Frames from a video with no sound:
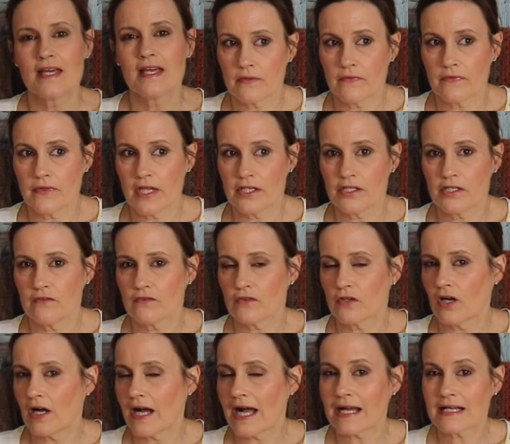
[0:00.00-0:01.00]
And then you've
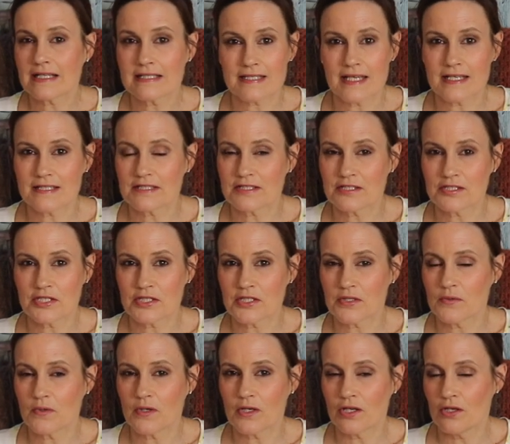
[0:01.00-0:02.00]
got access
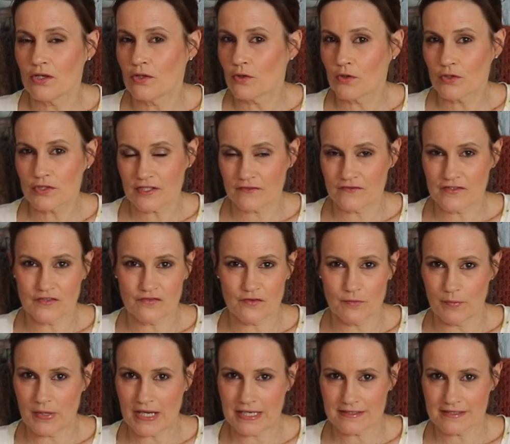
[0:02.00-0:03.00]
to loads of
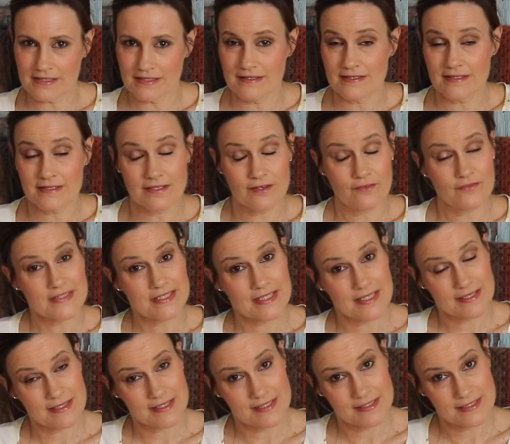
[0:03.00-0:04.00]
different patterns. And
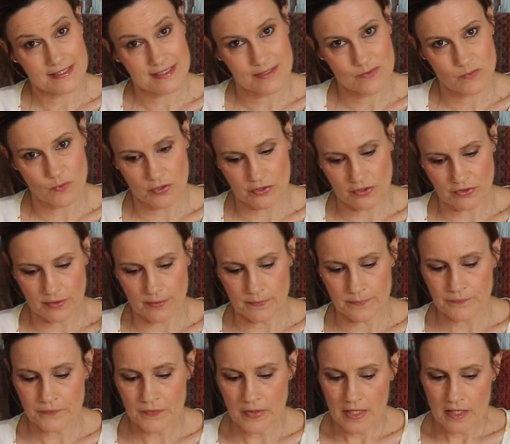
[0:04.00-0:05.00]
obviously this is one of
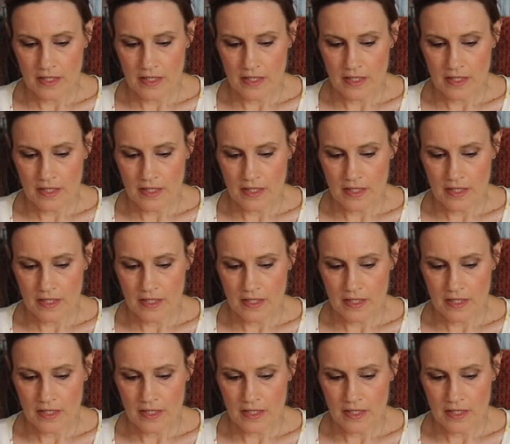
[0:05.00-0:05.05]
them.